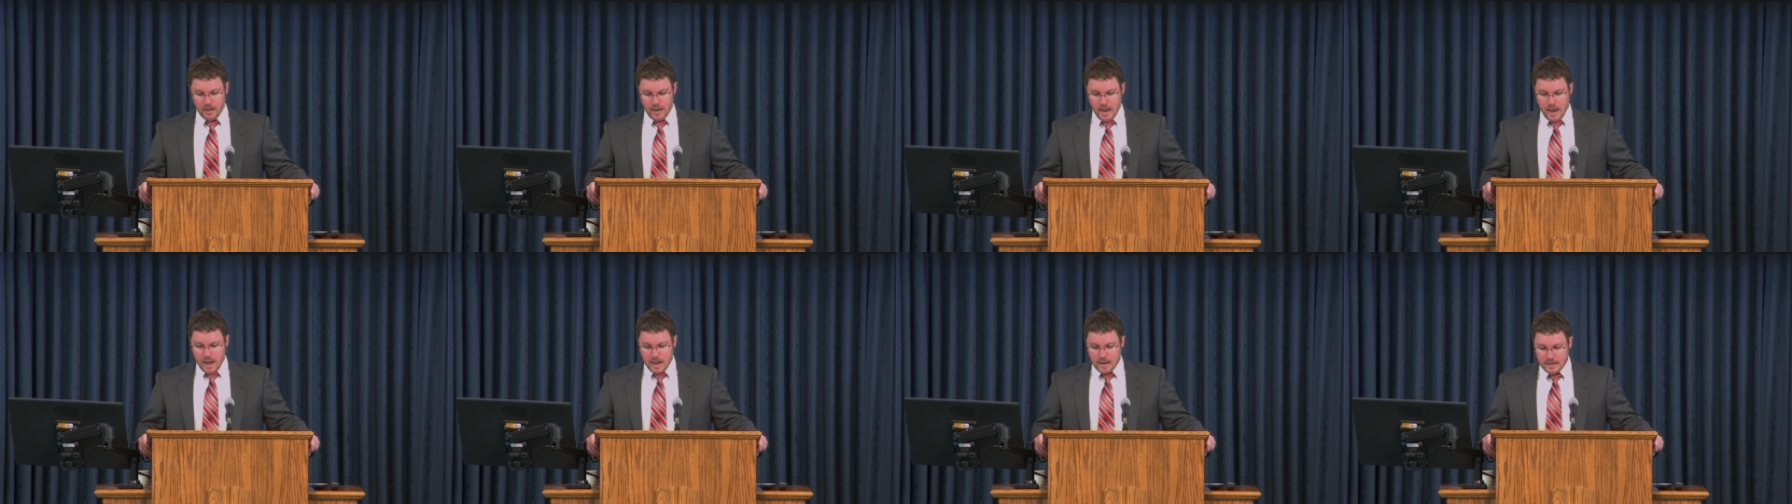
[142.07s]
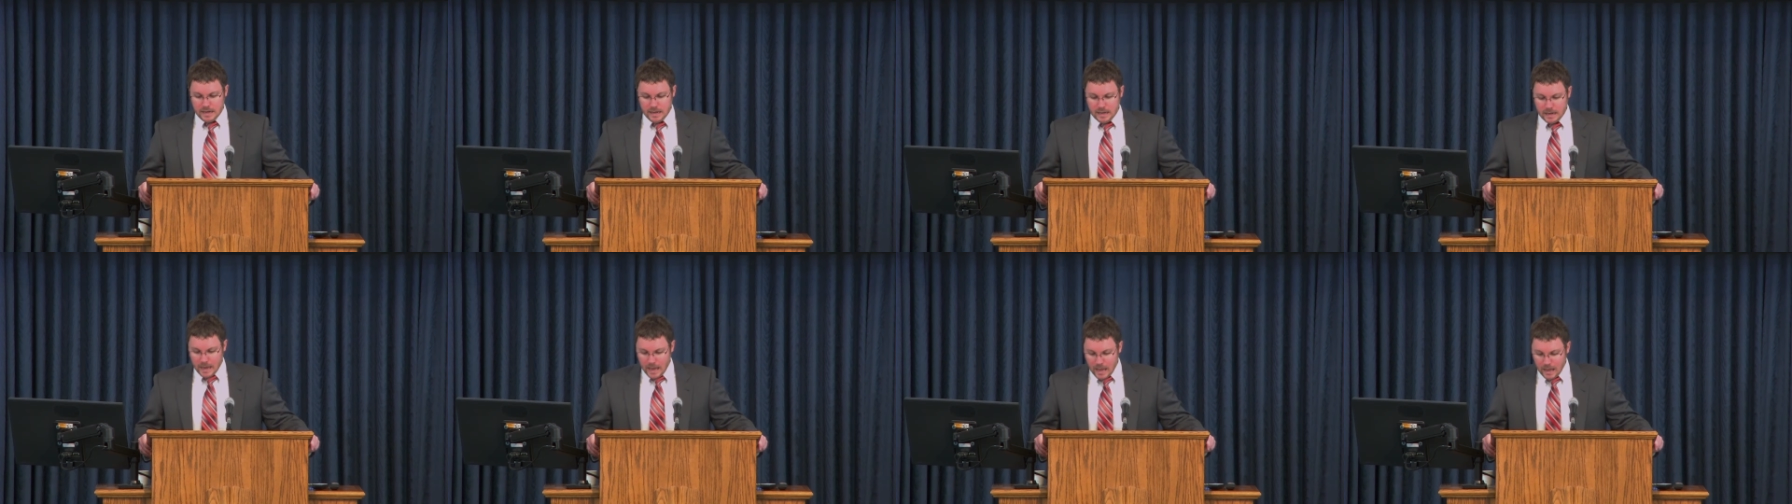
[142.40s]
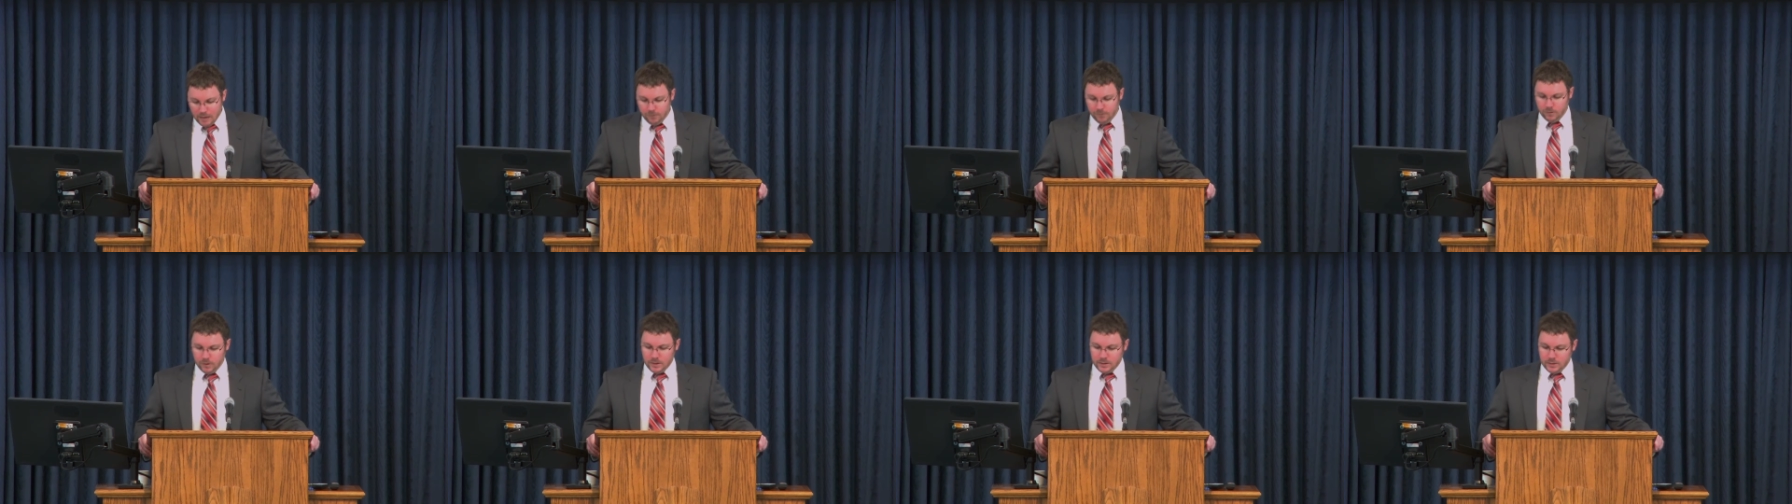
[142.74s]
And yet
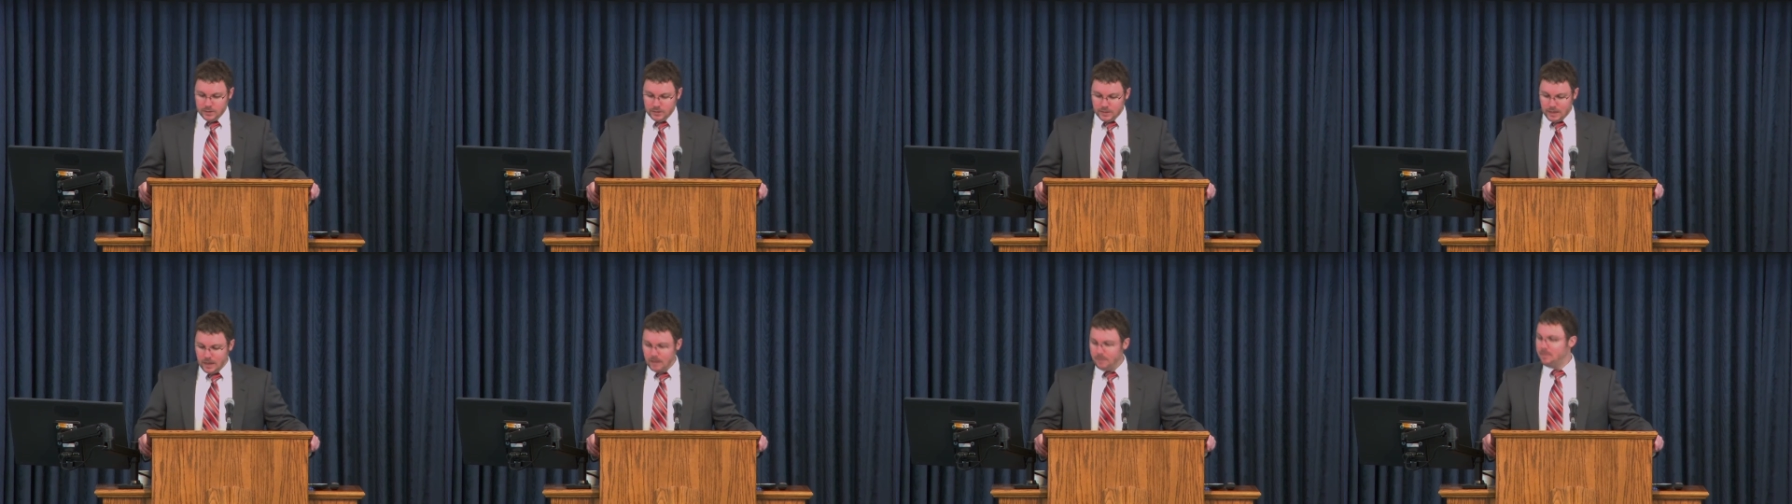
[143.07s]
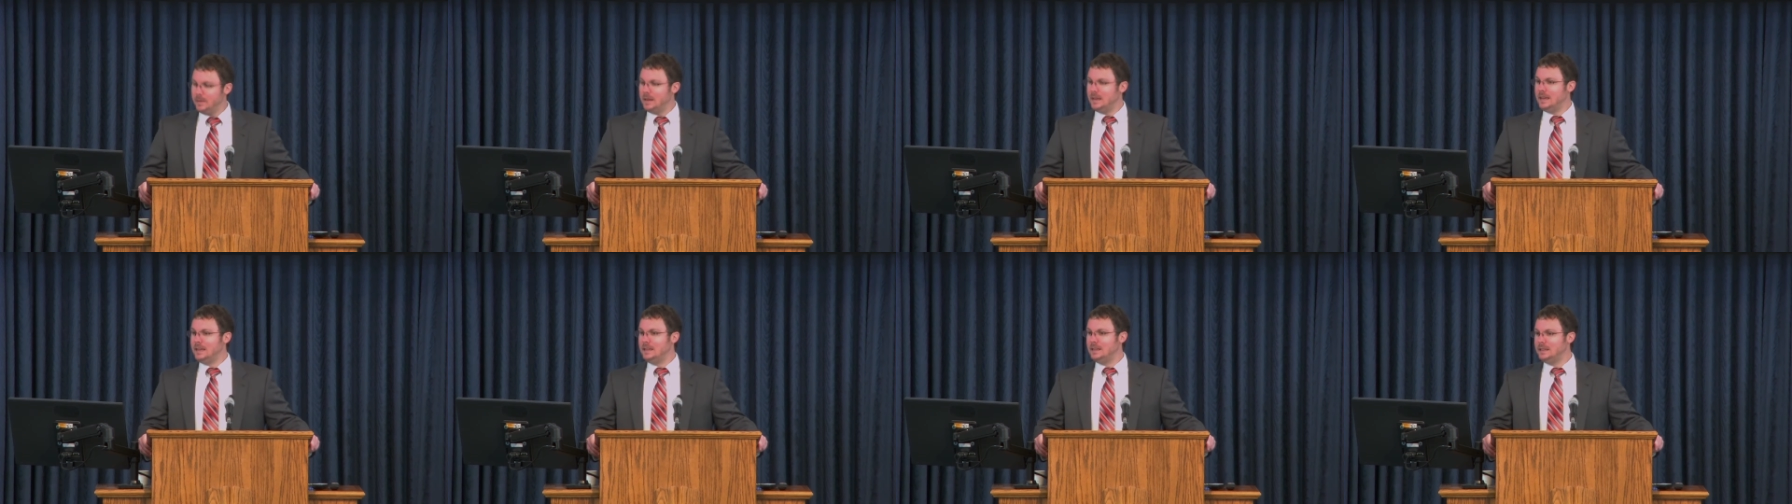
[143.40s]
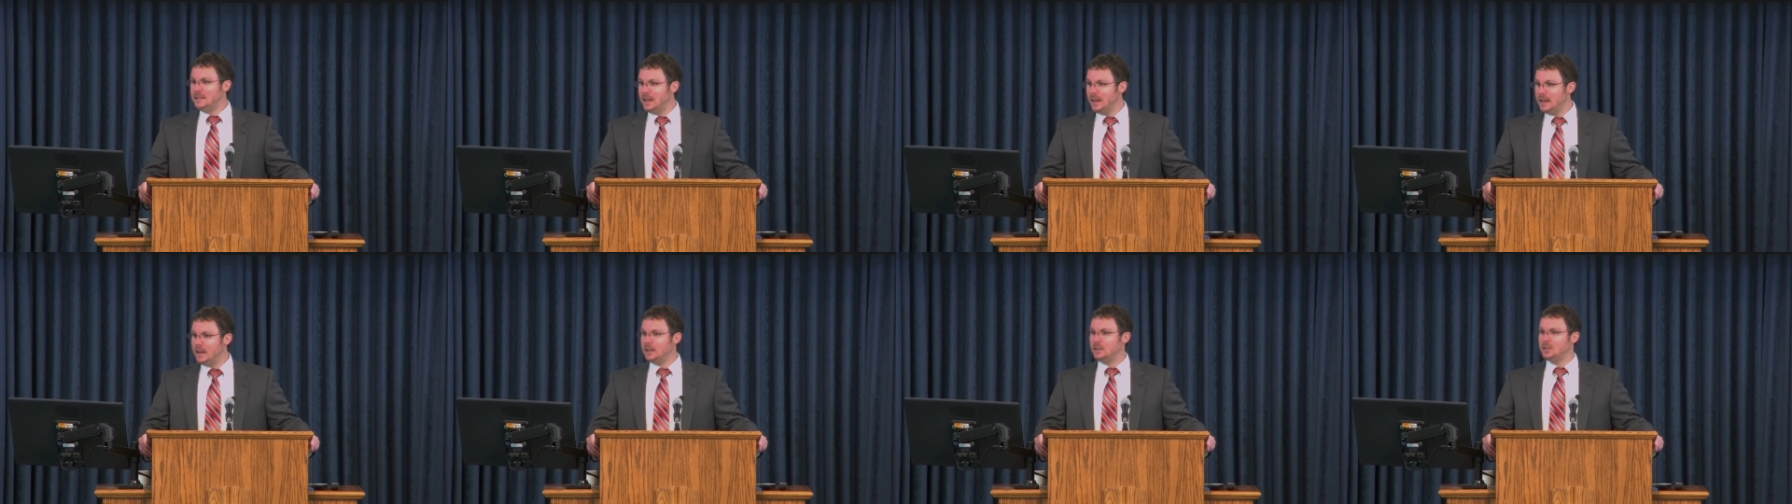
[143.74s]
every step he
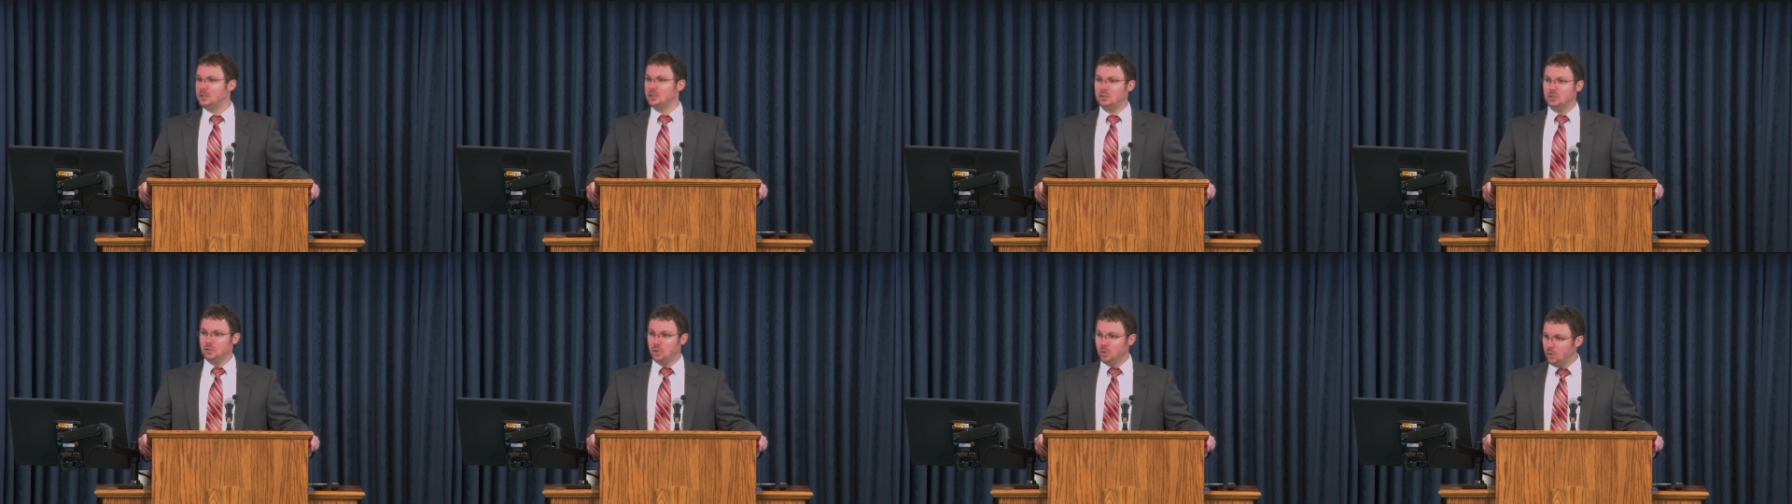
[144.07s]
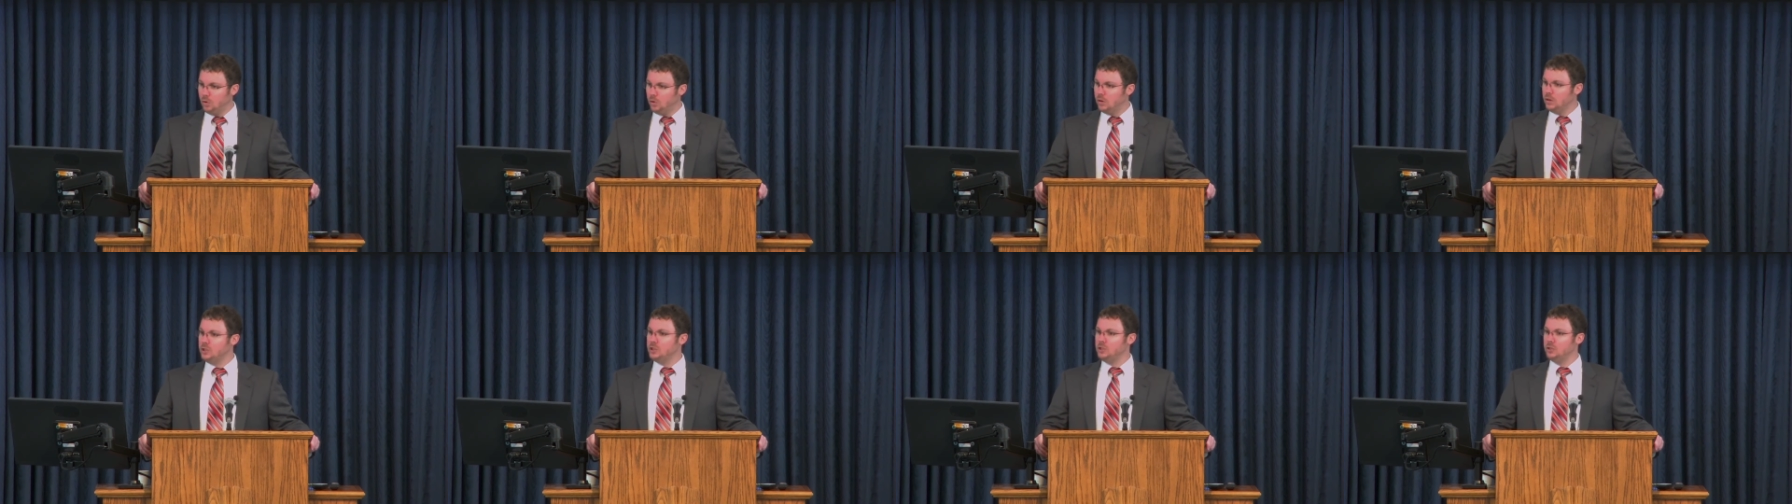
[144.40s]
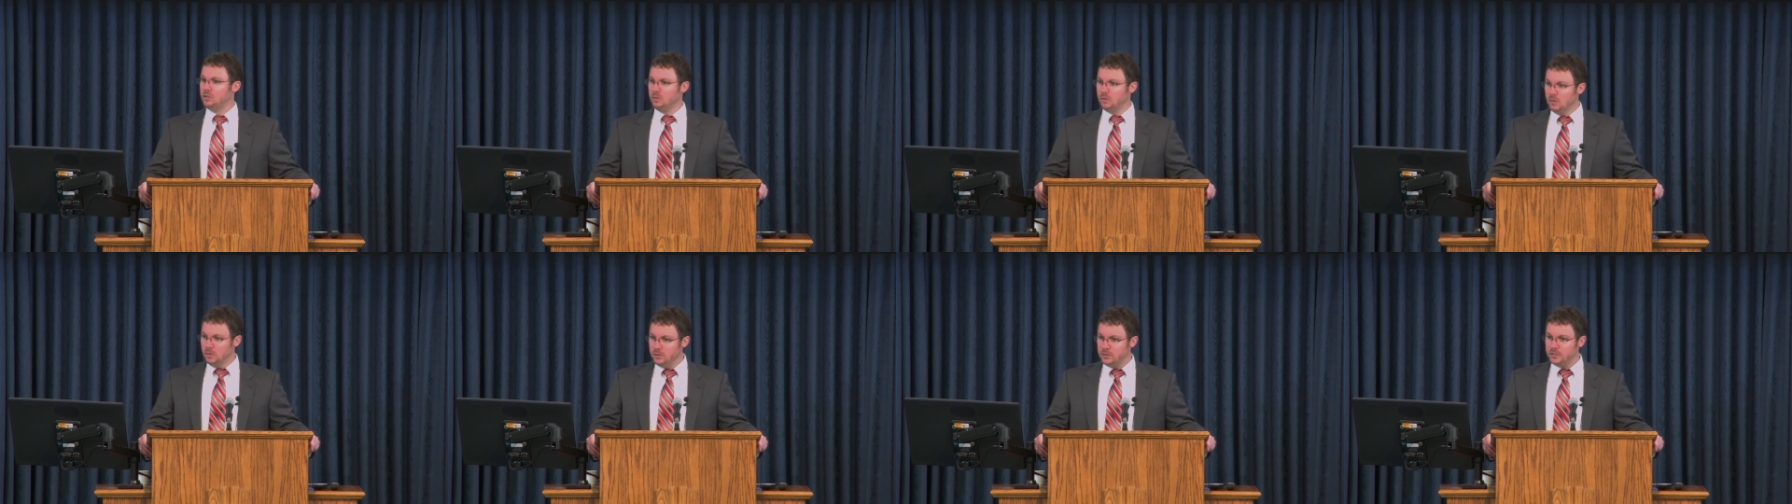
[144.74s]
takes toward
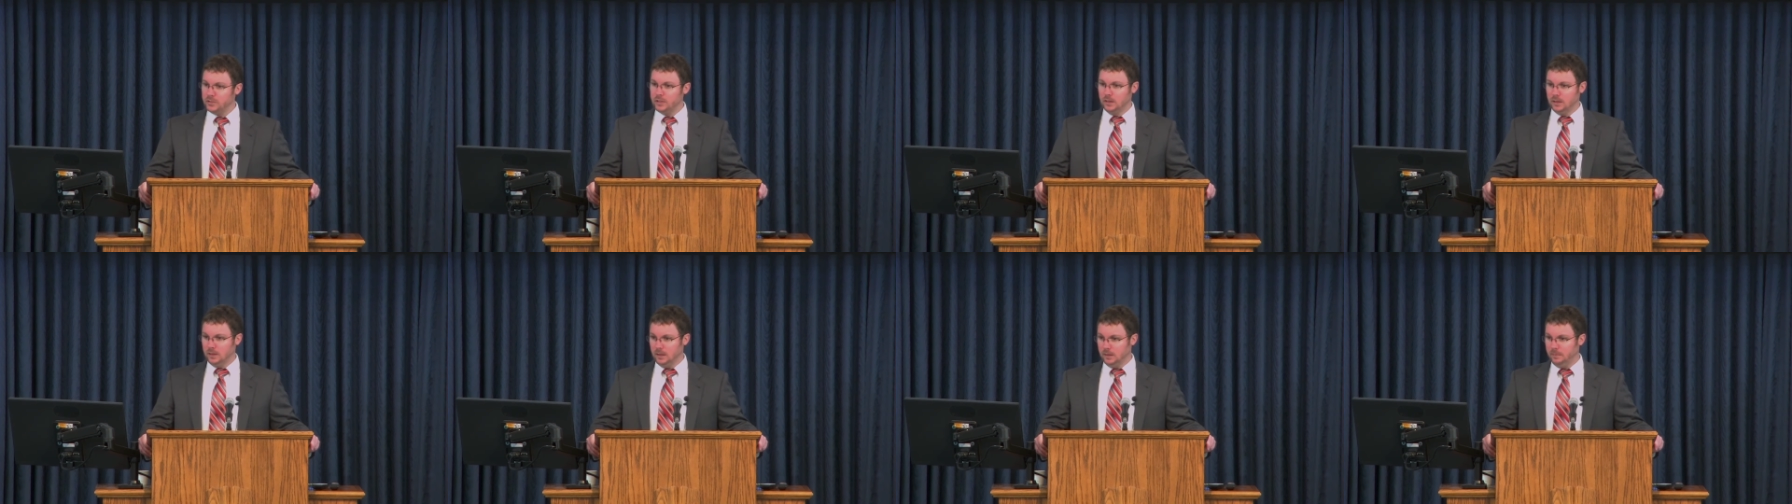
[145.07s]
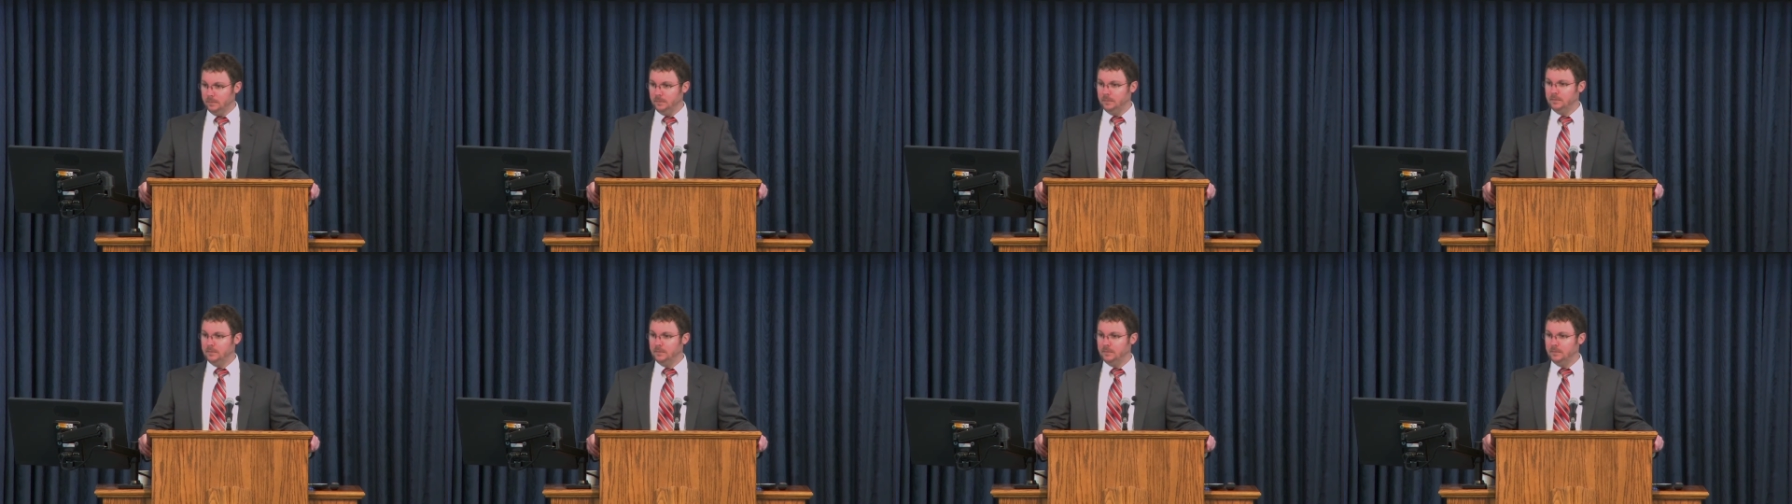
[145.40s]
Jerusalem